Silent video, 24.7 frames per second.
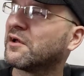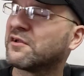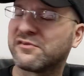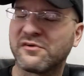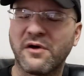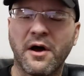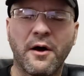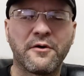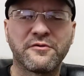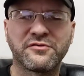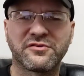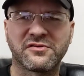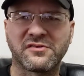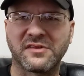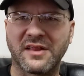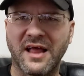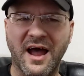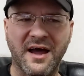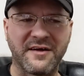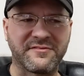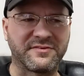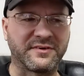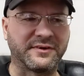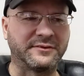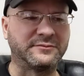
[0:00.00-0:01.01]
And so I was just
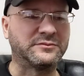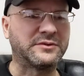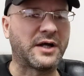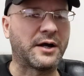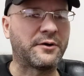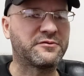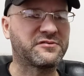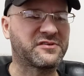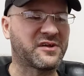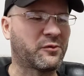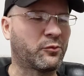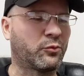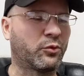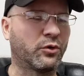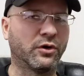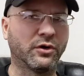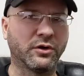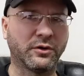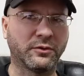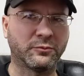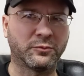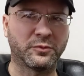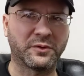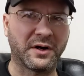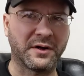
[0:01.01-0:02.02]
laughing. I was at
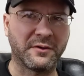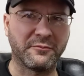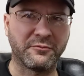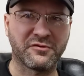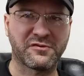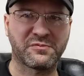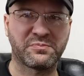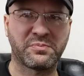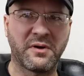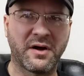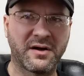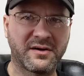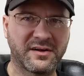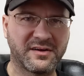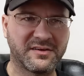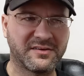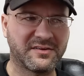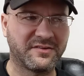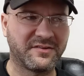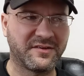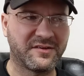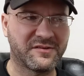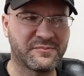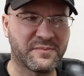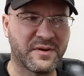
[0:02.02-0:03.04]
work when I responded
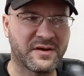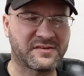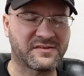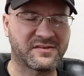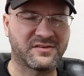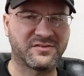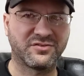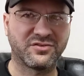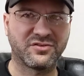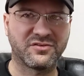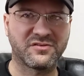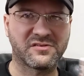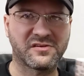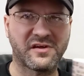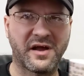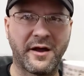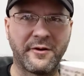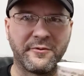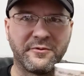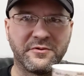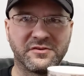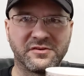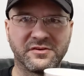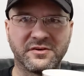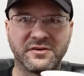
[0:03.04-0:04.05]
to these messages.
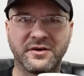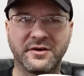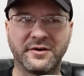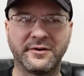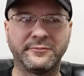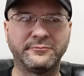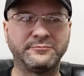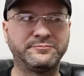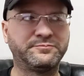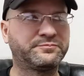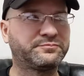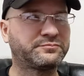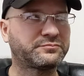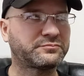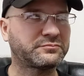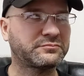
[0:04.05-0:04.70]
I was in a um,